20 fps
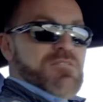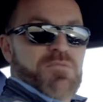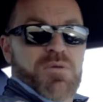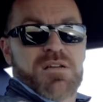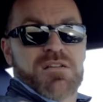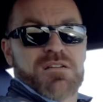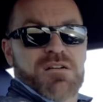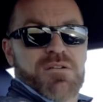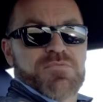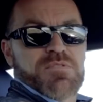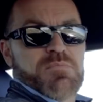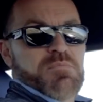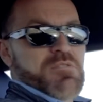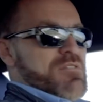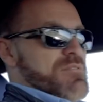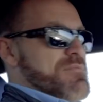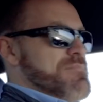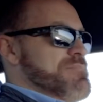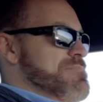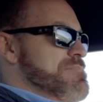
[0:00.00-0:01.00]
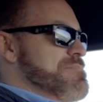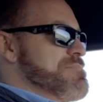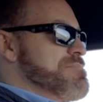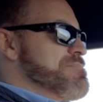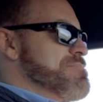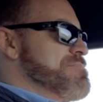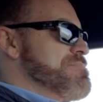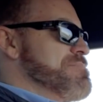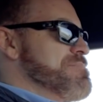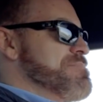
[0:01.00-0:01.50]
quite comfortably.
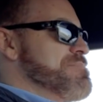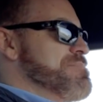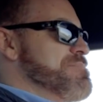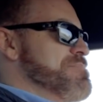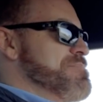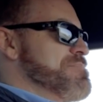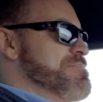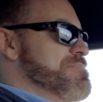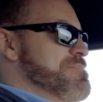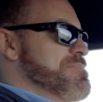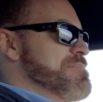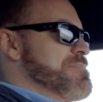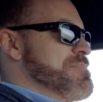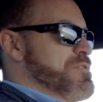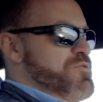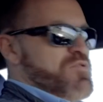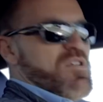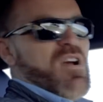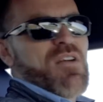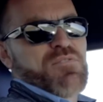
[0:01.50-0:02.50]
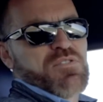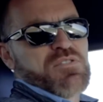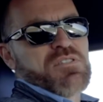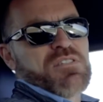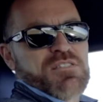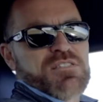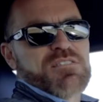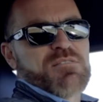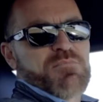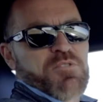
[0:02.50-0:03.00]
The driver's
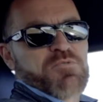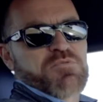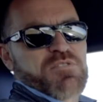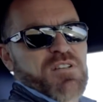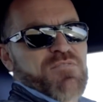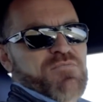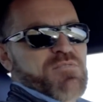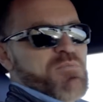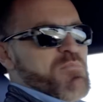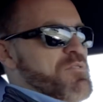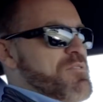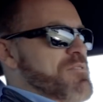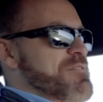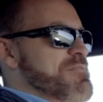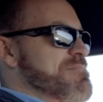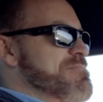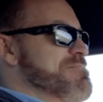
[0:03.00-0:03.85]
seat's the most comfortable.